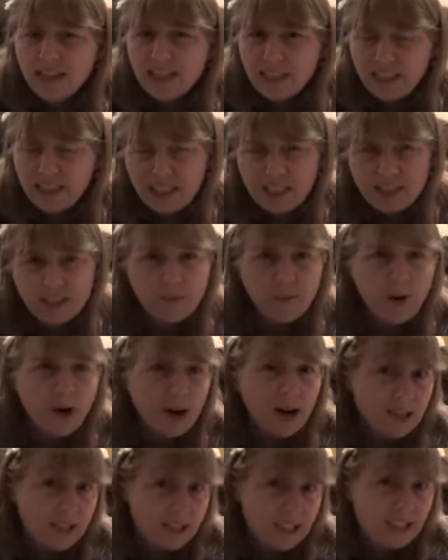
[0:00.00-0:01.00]
tease
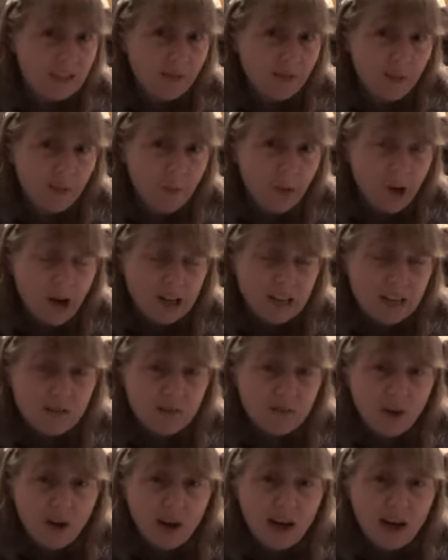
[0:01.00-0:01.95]
apart the different parts of your